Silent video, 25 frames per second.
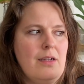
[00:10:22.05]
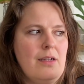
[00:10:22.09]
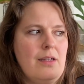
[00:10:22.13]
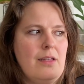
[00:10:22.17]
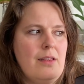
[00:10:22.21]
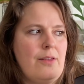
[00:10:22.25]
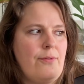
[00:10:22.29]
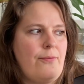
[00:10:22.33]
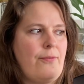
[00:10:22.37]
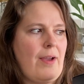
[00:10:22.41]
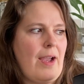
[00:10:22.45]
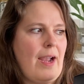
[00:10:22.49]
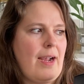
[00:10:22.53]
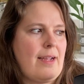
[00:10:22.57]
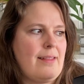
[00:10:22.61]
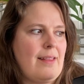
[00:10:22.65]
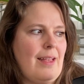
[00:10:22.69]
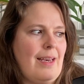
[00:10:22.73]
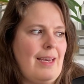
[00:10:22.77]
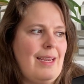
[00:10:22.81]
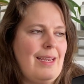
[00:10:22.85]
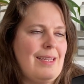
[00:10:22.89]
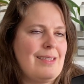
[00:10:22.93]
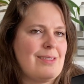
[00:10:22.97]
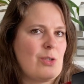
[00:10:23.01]
the fact
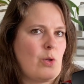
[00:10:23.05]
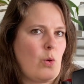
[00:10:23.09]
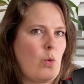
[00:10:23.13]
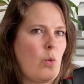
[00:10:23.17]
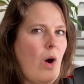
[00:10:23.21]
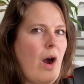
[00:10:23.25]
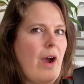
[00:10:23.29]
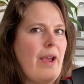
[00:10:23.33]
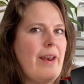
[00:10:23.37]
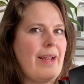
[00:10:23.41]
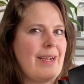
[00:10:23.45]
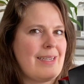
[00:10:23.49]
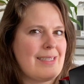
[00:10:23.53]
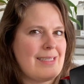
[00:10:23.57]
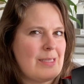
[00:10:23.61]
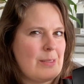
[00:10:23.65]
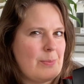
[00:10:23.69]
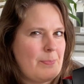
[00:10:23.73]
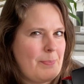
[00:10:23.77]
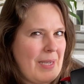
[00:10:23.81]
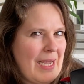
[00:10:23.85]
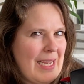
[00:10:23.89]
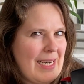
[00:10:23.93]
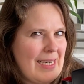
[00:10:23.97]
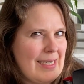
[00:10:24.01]
that it's quite
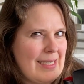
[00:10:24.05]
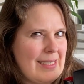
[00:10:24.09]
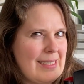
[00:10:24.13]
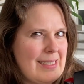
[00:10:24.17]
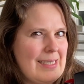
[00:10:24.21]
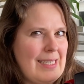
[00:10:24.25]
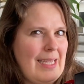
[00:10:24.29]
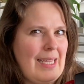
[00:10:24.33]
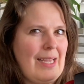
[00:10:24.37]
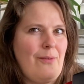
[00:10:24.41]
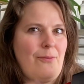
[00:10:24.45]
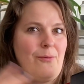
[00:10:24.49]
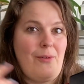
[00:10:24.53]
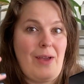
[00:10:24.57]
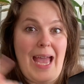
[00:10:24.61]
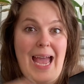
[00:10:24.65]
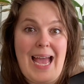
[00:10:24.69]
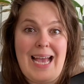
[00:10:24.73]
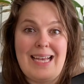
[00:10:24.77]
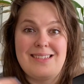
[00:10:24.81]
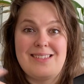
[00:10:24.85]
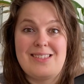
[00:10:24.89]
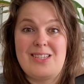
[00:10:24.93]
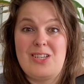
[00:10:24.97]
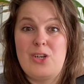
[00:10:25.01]
expensive
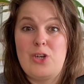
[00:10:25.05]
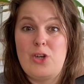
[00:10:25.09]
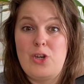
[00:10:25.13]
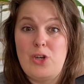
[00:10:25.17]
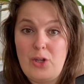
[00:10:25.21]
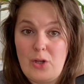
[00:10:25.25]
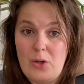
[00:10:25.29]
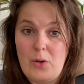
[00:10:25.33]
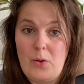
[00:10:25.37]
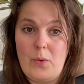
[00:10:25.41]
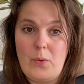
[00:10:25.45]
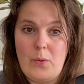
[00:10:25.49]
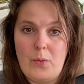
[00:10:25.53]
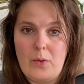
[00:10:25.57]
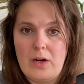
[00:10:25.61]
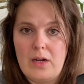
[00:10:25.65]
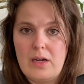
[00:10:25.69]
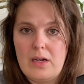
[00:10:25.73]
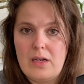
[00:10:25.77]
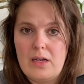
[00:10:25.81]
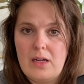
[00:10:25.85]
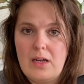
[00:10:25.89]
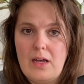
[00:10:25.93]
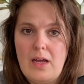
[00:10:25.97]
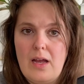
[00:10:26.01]
as new.
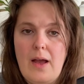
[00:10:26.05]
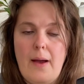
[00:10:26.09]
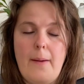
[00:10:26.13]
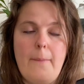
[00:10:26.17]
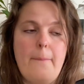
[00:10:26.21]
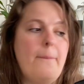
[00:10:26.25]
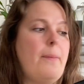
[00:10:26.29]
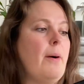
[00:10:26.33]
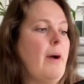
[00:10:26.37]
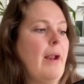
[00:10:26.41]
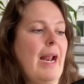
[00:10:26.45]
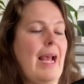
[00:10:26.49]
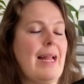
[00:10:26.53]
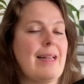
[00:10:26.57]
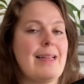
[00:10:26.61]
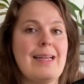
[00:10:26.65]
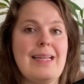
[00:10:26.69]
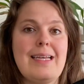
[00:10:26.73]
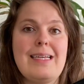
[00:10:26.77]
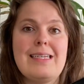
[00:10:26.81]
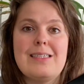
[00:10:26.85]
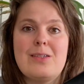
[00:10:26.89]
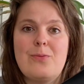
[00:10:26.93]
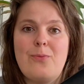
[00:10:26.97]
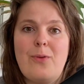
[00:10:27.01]
But at
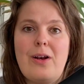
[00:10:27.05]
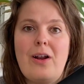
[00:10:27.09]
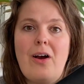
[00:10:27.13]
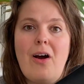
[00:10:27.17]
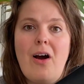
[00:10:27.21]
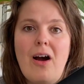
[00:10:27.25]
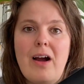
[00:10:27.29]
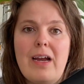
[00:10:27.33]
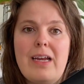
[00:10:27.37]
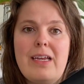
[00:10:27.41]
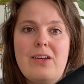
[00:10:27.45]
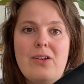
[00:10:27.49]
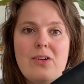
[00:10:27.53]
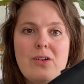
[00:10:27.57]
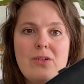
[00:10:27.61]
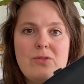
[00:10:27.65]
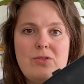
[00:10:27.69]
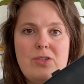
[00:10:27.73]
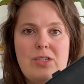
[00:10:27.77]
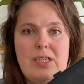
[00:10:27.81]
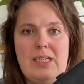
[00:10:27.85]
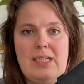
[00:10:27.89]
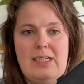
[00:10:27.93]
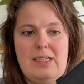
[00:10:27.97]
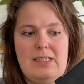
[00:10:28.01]
least what I
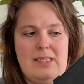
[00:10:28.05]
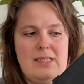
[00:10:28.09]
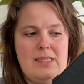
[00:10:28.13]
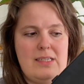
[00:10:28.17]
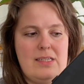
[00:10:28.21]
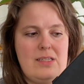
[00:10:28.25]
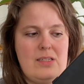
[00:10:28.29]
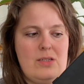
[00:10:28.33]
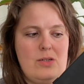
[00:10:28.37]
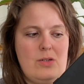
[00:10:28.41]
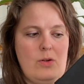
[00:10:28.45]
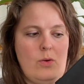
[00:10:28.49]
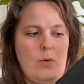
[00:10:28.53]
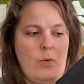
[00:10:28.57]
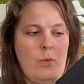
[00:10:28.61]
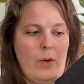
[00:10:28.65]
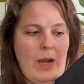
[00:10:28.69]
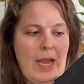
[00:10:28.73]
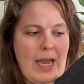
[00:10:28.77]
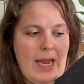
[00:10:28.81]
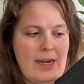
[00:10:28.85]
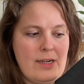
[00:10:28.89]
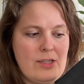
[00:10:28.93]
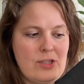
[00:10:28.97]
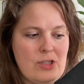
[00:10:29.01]
noticed
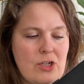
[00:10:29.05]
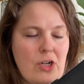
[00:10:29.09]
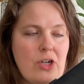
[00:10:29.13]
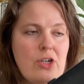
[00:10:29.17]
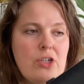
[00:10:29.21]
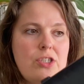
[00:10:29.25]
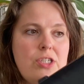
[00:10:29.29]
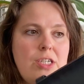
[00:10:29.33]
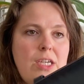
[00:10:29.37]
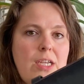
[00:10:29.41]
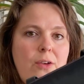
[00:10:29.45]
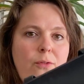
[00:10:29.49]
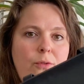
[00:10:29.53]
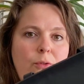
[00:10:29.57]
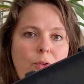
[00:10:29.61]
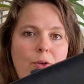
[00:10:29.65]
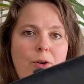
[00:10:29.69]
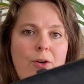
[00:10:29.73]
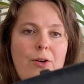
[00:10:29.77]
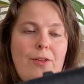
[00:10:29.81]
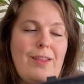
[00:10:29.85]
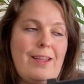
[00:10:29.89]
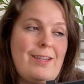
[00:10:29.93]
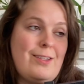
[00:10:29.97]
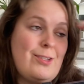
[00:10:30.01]
when searching
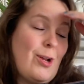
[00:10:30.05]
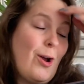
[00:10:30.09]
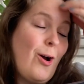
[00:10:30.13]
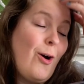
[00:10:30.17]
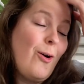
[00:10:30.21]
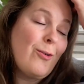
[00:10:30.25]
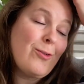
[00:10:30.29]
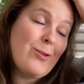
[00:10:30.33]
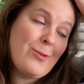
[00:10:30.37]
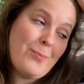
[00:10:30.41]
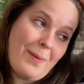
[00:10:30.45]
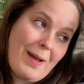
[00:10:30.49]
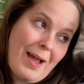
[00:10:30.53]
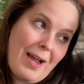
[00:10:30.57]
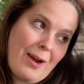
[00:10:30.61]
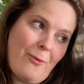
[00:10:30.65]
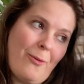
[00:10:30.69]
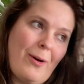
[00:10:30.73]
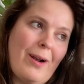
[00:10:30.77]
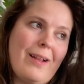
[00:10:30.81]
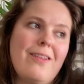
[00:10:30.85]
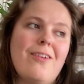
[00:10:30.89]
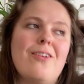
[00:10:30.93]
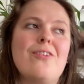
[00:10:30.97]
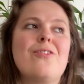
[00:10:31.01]
for the tote bag,
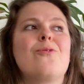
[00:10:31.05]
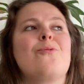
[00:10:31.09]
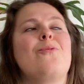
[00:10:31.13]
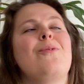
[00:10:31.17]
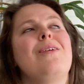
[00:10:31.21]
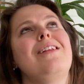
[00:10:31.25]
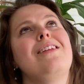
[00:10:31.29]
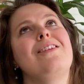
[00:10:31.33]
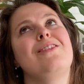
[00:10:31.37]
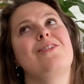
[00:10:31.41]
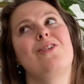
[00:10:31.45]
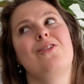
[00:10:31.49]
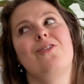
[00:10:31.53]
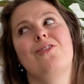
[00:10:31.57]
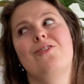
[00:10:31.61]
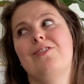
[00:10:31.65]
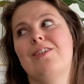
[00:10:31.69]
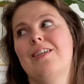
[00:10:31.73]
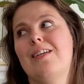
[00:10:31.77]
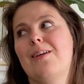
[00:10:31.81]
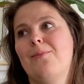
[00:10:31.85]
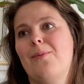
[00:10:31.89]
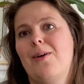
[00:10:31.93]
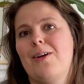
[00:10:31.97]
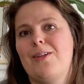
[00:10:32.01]
well, not really
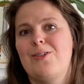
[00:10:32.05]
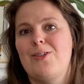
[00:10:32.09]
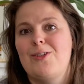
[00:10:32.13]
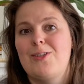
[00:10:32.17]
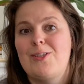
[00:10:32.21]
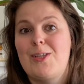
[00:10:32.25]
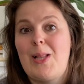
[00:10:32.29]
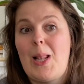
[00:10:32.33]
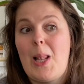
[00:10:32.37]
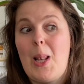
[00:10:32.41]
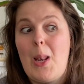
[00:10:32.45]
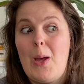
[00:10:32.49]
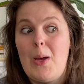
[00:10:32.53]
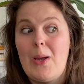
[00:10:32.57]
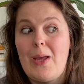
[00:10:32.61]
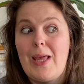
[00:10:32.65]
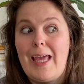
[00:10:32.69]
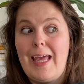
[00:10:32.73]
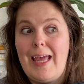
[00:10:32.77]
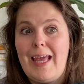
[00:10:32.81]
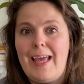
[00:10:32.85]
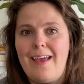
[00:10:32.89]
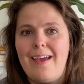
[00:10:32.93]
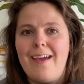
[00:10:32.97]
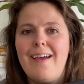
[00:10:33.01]
searching, but just
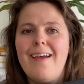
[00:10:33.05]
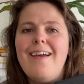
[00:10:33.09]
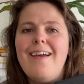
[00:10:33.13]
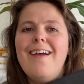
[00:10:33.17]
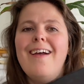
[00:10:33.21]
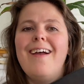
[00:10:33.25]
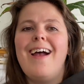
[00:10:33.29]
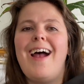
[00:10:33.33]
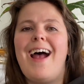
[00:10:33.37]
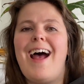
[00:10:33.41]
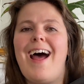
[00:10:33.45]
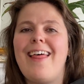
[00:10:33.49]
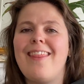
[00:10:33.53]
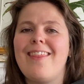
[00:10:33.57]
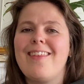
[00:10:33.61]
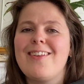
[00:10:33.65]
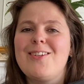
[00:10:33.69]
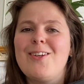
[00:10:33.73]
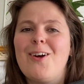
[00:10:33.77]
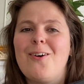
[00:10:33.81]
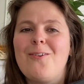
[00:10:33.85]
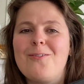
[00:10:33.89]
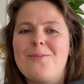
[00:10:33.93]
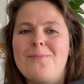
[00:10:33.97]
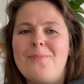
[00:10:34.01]
looking at the
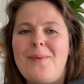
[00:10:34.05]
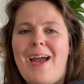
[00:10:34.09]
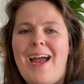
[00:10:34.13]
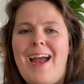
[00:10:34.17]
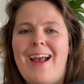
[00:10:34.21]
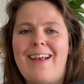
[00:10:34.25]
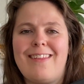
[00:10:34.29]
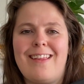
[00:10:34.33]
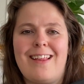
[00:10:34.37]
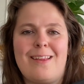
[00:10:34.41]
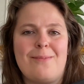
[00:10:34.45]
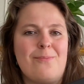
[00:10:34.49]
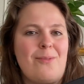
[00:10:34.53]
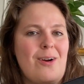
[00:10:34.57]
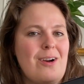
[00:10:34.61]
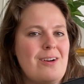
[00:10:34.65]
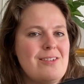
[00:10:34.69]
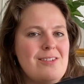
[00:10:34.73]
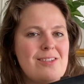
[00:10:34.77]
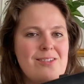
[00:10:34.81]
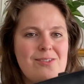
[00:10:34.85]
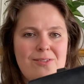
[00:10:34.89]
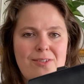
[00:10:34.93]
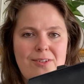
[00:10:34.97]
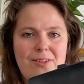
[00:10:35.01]
tote bag, that
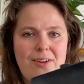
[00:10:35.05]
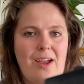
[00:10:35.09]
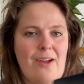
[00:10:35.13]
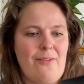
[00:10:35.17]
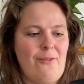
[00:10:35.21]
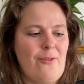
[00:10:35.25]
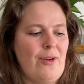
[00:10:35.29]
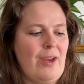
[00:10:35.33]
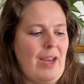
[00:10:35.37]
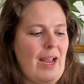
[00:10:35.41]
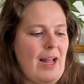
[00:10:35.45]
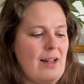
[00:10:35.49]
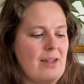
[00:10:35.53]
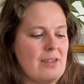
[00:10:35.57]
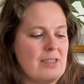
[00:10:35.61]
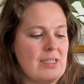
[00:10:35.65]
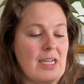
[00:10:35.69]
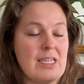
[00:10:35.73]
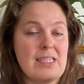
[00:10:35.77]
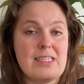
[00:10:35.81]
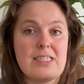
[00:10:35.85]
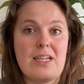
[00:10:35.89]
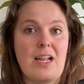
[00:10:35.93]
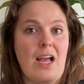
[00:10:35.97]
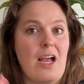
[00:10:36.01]
Mansur Gavriel
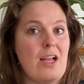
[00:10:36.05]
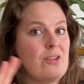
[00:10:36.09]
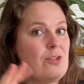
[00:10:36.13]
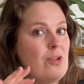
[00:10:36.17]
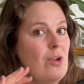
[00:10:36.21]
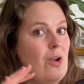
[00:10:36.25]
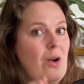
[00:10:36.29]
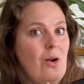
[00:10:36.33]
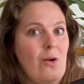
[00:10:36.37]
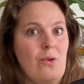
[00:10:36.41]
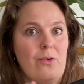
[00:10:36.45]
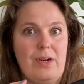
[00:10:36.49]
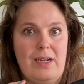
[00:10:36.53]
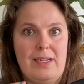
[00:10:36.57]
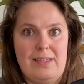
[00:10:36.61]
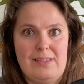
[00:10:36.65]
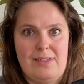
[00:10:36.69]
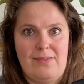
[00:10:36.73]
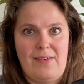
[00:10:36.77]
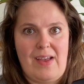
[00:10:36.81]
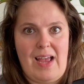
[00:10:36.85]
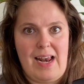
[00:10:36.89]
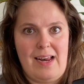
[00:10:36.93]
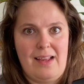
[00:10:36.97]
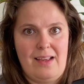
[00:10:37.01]
does not hold its
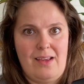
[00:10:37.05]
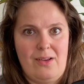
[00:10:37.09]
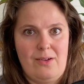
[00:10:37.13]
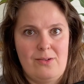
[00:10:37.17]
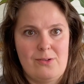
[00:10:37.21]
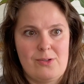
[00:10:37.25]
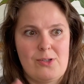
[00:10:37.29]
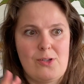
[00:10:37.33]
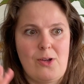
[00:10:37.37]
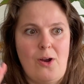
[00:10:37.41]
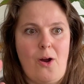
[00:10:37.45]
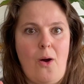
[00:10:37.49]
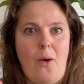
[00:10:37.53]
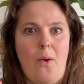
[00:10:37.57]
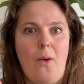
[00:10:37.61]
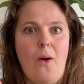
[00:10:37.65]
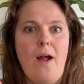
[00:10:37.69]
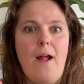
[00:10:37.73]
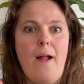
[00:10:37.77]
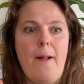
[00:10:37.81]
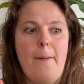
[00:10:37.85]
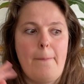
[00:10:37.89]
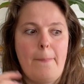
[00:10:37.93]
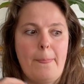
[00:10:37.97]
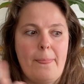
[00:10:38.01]
value. So
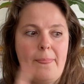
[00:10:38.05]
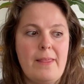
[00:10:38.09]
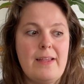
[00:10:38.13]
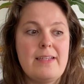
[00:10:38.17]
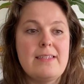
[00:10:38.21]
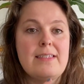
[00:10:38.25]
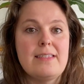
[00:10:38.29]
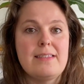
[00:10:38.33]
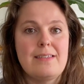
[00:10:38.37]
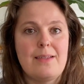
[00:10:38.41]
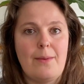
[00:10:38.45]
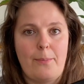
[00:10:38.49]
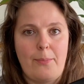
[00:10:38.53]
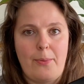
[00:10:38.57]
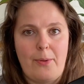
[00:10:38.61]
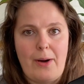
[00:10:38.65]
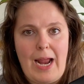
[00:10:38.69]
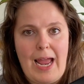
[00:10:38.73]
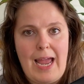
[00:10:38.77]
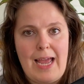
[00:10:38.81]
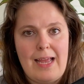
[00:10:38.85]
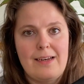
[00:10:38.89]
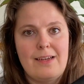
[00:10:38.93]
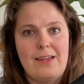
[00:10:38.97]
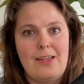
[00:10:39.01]
this is a
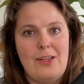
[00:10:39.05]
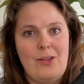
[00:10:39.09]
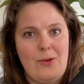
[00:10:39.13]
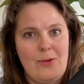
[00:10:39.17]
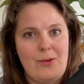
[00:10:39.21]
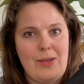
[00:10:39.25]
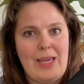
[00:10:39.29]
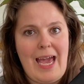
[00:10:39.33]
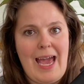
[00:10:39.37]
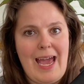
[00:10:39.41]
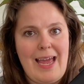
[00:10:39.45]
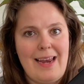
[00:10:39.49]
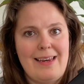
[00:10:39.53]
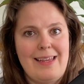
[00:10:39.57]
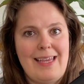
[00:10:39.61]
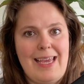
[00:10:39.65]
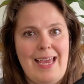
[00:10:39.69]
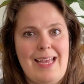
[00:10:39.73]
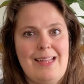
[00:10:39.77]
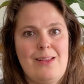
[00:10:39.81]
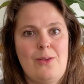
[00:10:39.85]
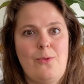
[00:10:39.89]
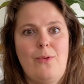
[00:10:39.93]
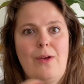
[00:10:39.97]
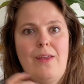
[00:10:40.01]
brand you can
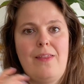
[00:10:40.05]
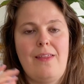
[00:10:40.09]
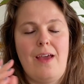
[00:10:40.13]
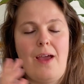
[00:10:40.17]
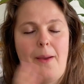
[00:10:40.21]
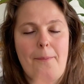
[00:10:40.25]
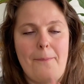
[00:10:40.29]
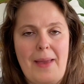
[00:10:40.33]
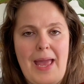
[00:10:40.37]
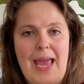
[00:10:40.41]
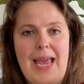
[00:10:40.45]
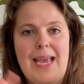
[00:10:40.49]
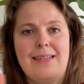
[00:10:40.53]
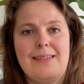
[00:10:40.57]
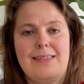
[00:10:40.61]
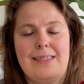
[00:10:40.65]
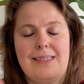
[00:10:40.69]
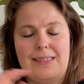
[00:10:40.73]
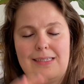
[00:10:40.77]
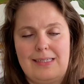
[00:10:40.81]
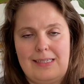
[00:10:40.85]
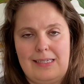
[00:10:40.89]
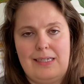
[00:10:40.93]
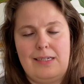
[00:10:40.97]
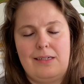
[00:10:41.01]
get with
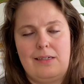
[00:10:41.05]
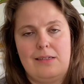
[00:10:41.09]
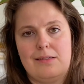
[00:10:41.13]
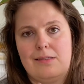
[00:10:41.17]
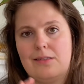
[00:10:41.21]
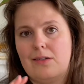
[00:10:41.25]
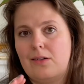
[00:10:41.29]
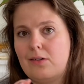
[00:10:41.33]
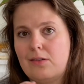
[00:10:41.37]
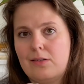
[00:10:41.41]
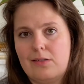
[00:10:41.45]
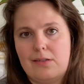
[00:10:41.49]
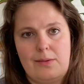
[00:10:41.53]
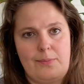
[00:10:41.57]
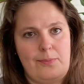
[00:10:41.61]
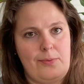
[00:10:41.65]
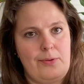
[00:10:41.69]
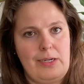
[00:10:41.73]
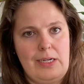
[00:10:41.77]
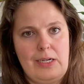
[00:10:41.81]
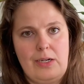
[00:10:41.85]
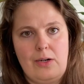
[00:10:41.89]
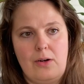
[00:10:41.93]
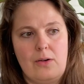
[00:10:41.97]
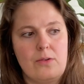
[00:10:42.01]
amazing deals on the
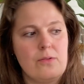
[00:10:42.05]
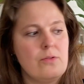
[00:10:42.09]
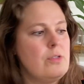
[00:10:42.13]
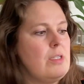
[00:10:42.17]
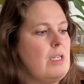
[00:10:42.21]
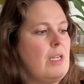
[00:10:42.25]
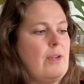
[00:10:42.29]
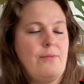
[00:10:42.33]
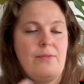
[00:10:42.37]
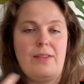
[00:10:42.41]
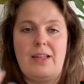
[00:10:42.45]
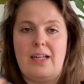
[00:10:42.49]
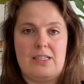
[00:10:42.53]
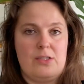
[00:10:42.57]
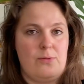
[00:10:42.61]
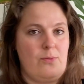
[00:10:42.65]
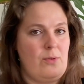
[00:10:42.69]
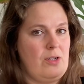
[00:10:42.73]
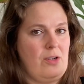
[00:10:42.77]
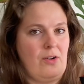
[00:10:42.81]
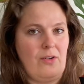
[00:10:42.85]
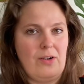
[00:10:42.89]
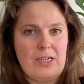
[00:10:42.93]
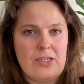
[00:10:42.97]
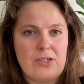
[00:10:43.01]
pre-owned, if that's
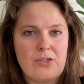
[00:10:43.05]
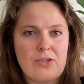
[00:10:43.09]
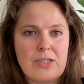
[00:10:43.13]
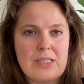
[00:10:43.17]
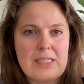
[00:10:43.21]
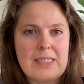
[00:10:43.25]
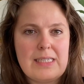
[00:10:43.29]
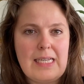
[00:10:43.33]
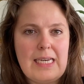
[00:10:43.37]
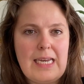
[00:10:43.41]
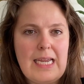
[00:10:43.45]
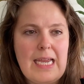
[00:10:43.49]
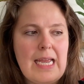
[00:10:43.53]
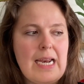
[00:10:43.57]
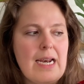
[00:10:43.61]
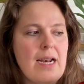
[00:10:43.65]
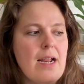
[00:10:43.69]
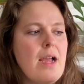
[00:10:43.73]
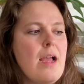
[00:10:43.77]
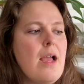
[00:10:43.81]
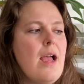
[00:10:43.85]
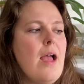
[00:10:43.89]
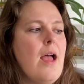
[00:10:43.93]
what you're interested in.